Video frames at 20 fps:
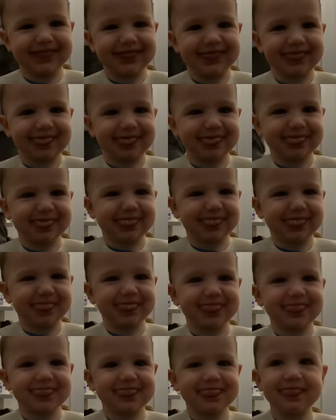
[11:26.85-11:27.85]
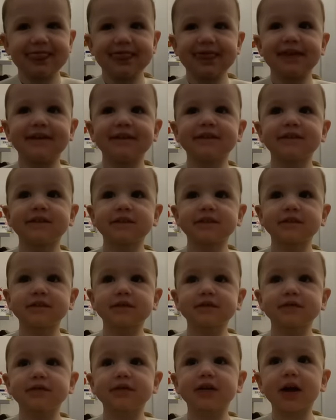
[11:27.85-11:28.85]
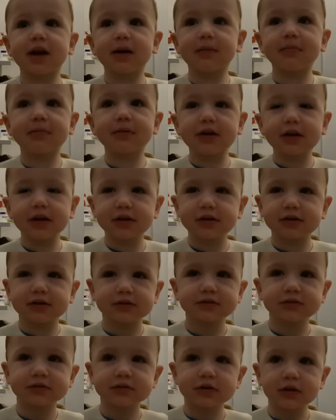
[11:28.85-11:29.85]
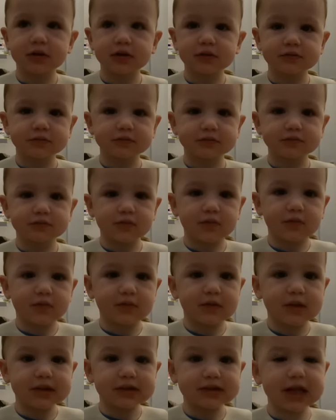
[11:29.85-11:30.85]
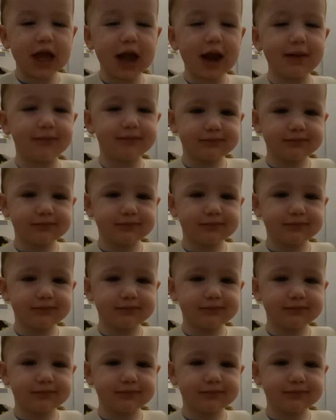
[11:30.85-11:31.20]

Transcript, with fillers: Do you need a spoon to eat it? Yeah. Okay, let's get you a spoon. Yeah.